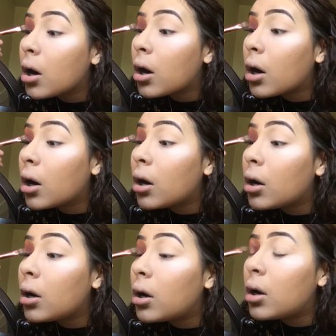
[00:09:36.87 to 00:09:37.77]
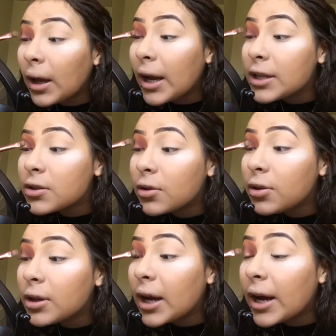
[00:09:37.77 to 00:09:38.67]
Girl, I
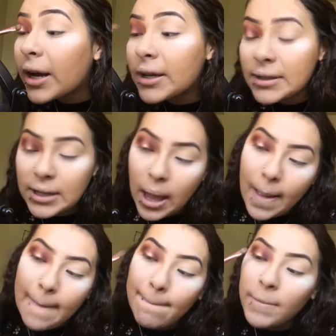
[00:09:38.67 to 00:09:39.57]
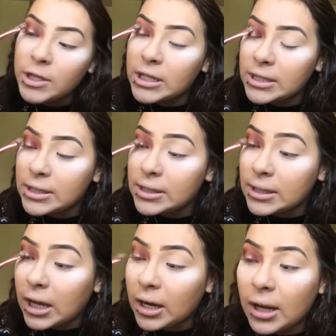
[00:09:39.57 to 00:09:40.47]
told you guys, you just
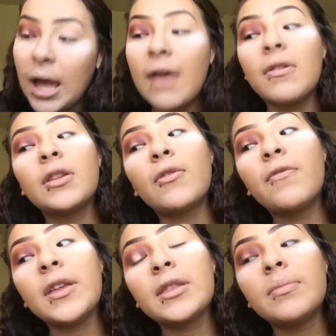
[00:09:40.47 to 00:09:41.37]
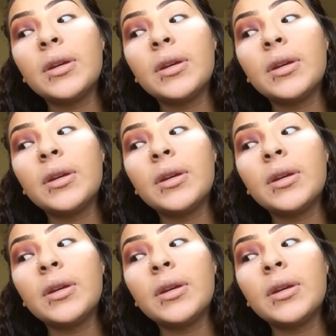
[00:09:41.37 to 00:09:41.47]
gotta have a little faith in